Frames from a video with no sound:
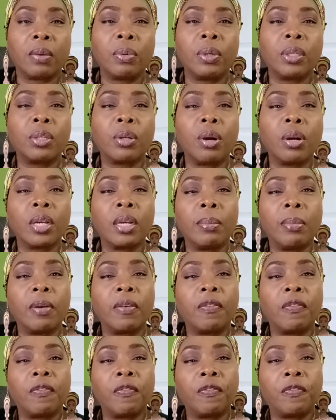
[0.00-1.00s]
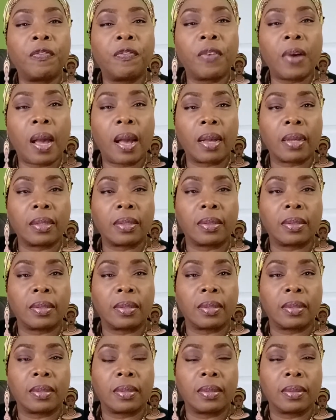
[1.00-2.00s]
We're talking about
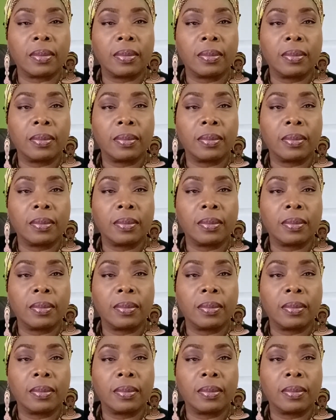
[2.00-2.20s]
facts.